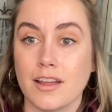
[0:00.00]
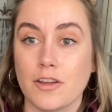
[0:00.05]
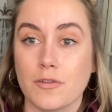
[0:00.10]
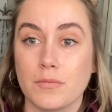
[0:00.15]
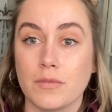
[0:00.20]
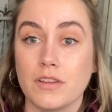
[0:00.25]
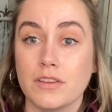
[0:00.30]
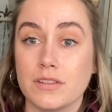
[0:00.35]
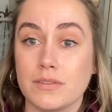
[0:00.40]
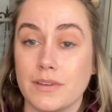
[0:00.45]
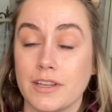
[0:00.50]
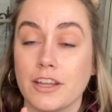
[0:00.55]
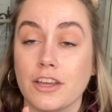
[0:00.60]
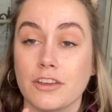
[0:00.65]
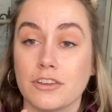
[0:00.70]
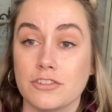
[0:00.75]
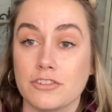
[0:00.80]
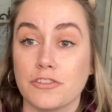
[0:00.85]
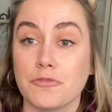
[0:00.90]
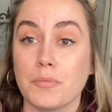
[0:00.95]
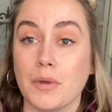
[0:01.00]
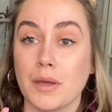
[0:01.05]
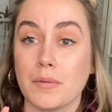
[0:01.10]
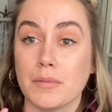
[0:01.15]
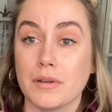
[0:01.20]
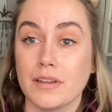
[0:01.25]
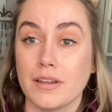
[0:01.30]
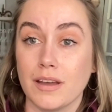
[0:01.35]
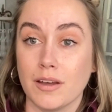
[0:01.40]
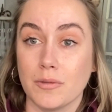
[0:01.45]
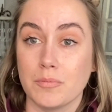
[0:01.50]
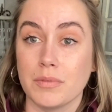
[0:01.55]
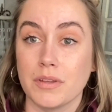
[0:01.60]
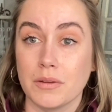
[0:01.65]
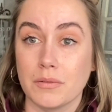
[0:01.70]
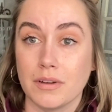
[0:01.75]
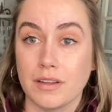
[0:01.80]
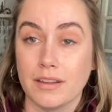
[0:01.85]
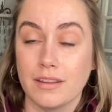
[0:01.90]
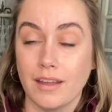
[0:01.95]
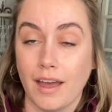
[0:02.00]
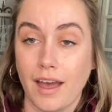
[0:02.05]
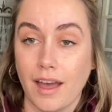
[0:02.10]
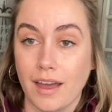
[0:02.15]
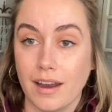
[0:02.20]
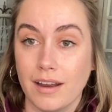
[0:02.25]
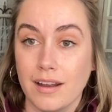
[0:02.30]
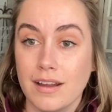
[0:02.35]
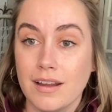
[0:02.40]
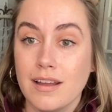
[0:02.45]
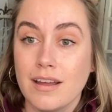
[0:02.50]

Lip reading: This video should be able to help you with that.